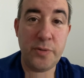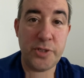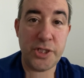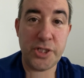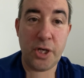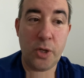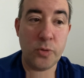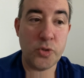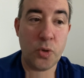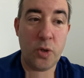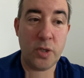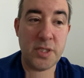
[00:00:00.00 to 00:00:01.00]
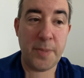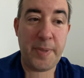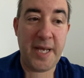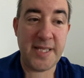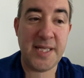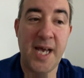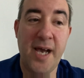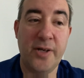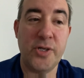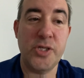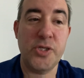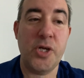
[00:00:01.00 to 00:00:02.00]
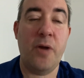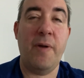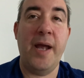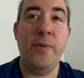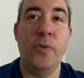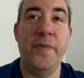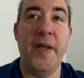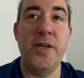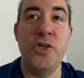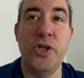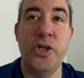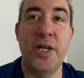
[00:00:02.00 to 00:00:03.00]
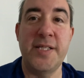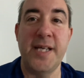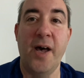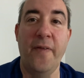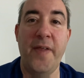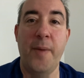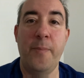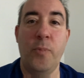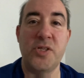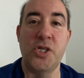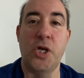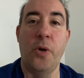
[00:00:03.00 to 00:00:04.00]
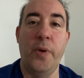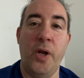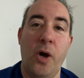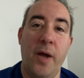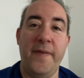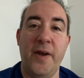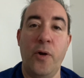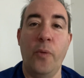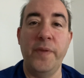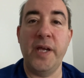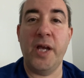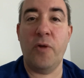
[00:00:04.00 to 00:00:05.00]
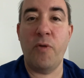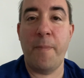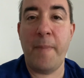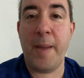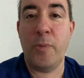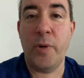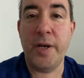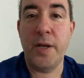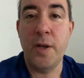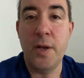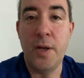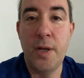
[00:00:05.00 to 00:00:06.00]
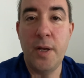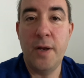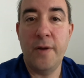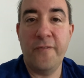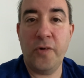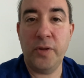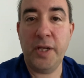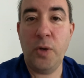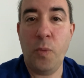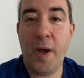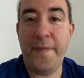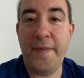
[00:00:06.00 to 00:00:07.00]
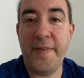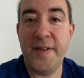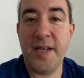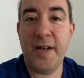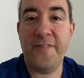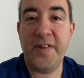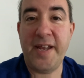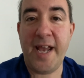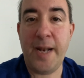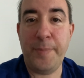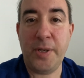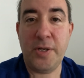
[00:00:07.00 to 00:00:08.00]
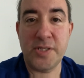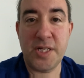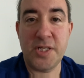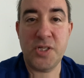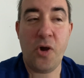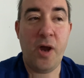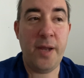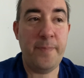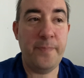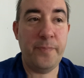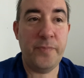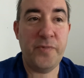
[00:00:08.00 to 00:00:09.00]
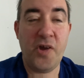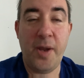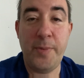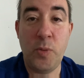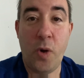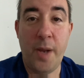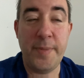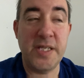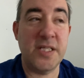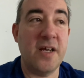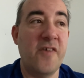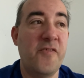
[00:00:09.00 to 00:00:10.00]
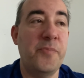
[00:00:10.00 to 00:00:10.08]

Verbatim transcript: She's going to go talk to past doctors? All right, well, then you're going to tell them what's going on. They're only going to remember it for a little while. Then they're going to forget it because of the time, timey-wimey stuff.